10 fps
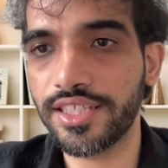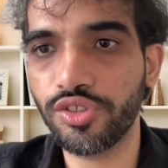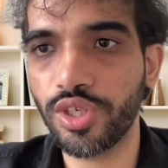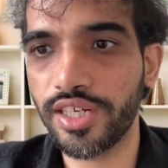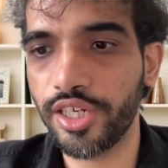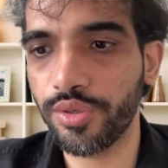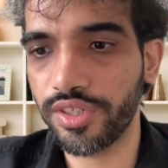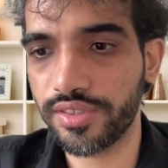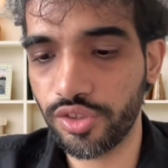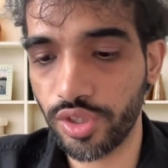since you are
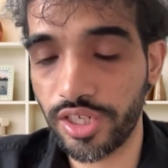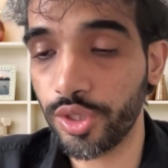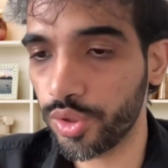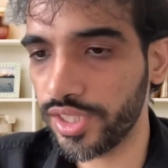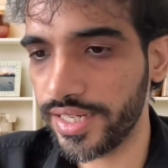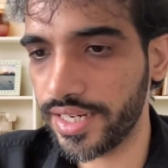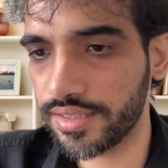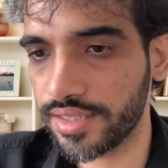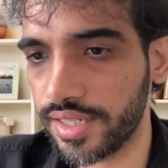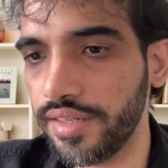new since you are new to the
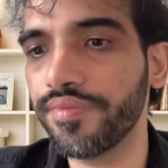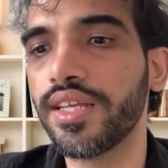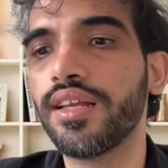industry.